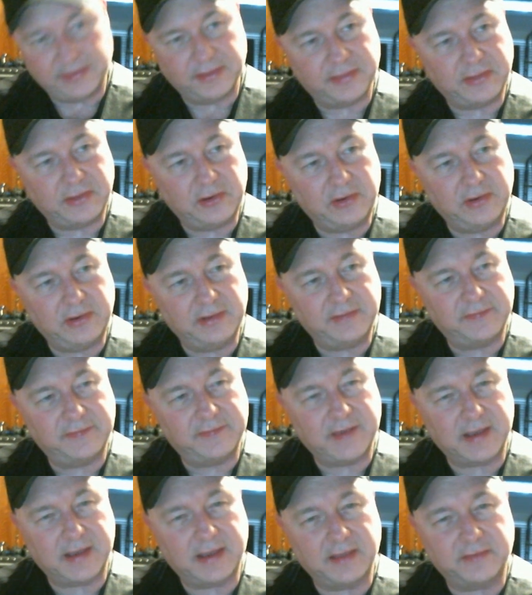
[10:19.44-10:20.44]
the third and
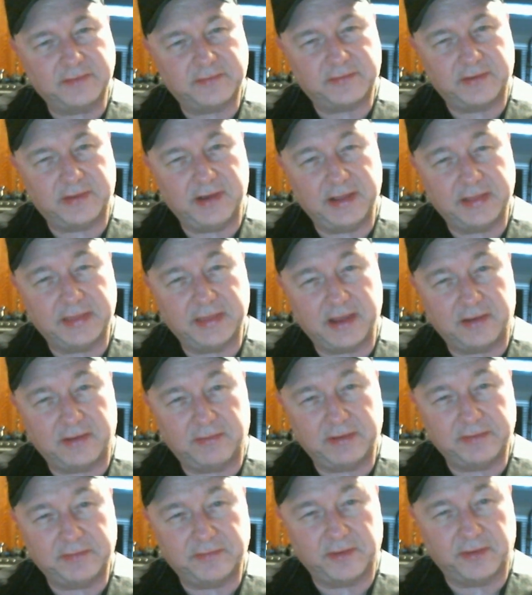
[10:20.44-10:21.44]
second string that
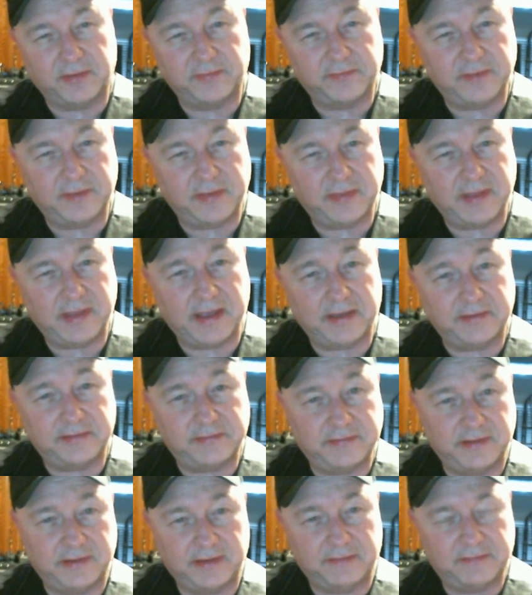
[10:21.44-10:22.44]
results in that
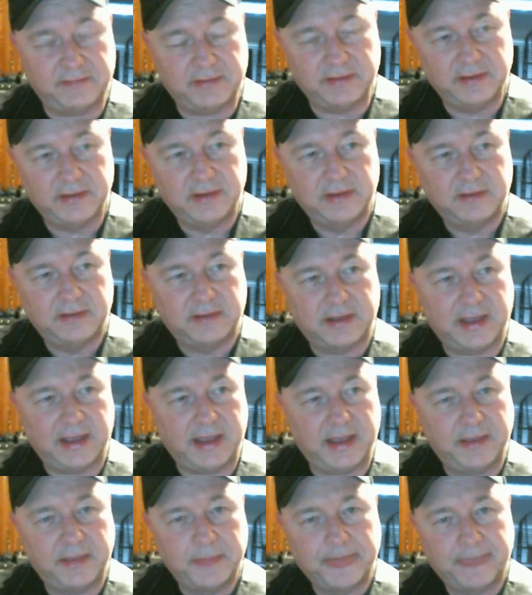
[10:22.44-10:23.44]
shift.
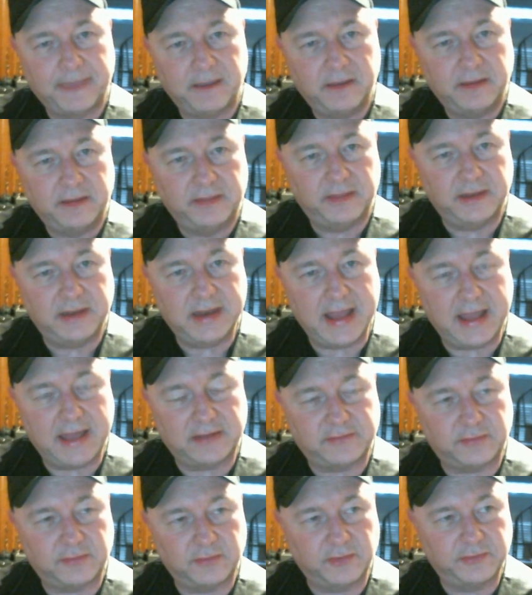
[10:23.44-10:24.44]
Okay,
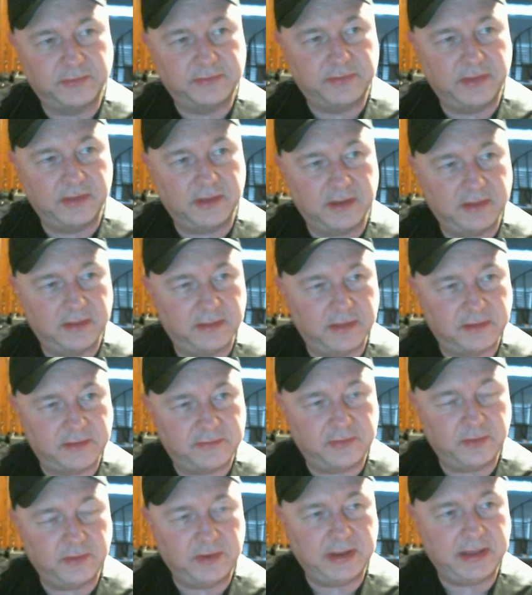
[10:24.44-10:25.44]
the
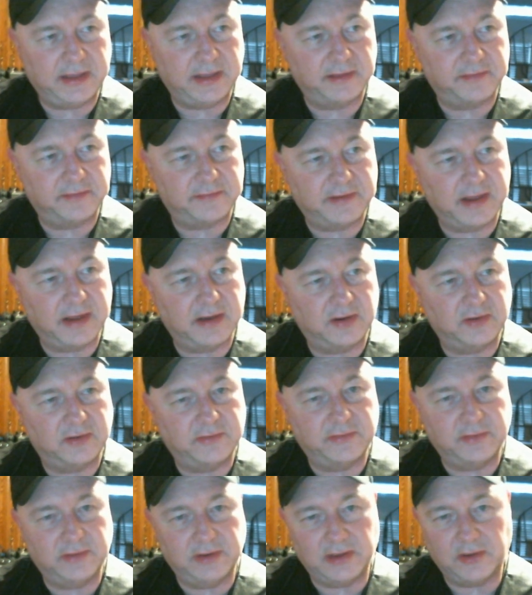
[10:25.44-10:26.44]
tuning in standard
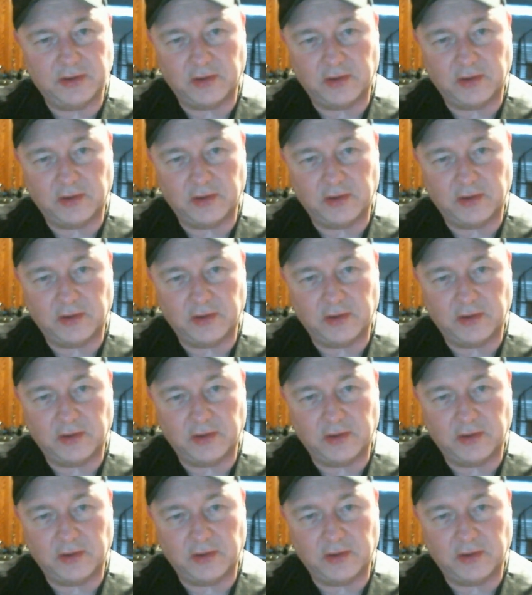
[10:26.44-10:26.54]
tuning